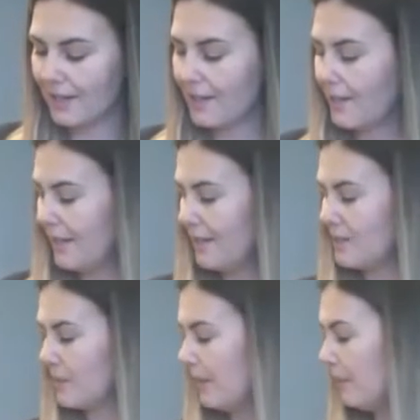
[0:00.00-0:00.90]
this one,
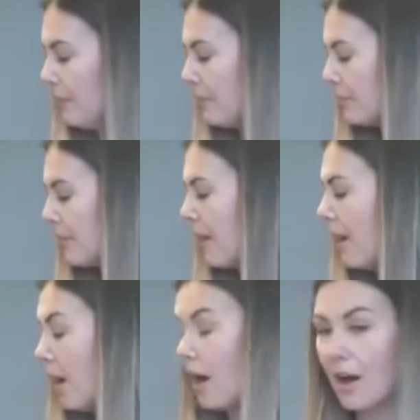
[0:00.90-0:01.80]

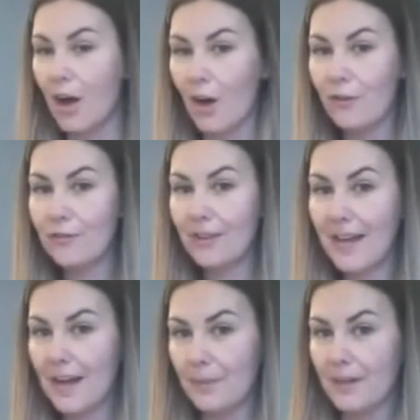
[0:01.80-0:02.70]
our
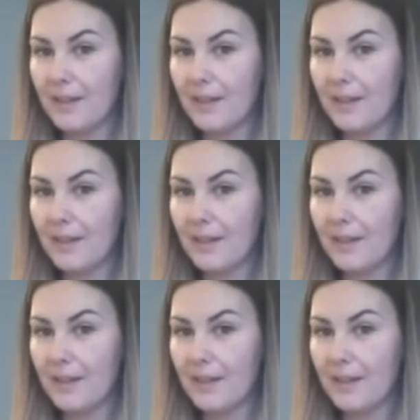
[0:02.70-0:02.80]
flour,